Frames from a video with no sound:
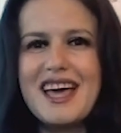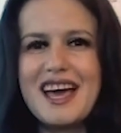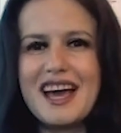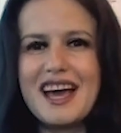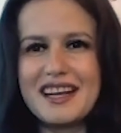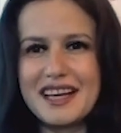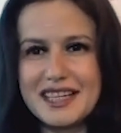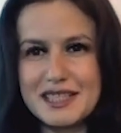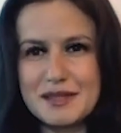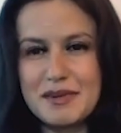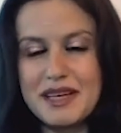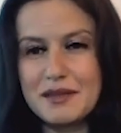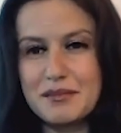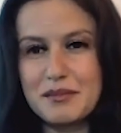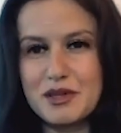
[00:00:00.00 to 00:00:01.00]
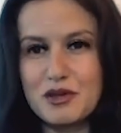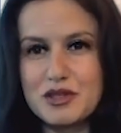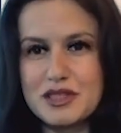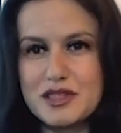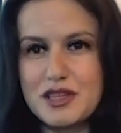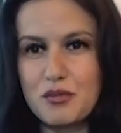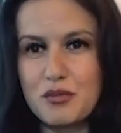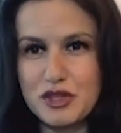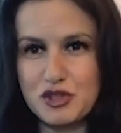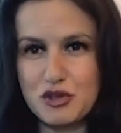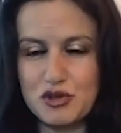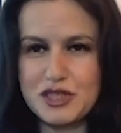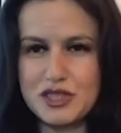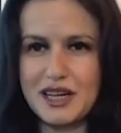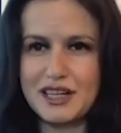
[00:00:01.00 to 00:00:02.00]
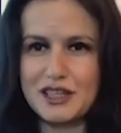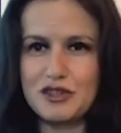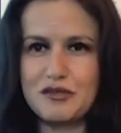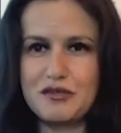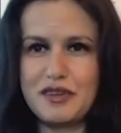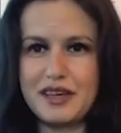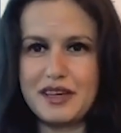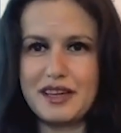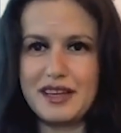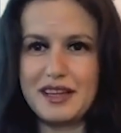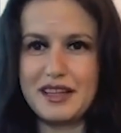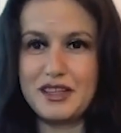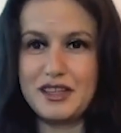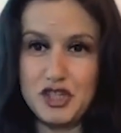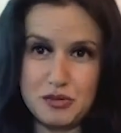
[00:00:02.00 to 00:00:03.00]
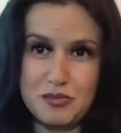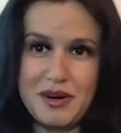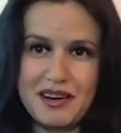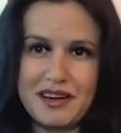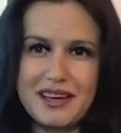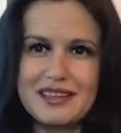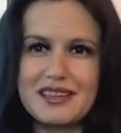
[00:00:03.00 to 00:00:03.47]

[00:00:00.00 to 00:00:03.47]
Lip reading: And I explained because we chose kind of a niche market,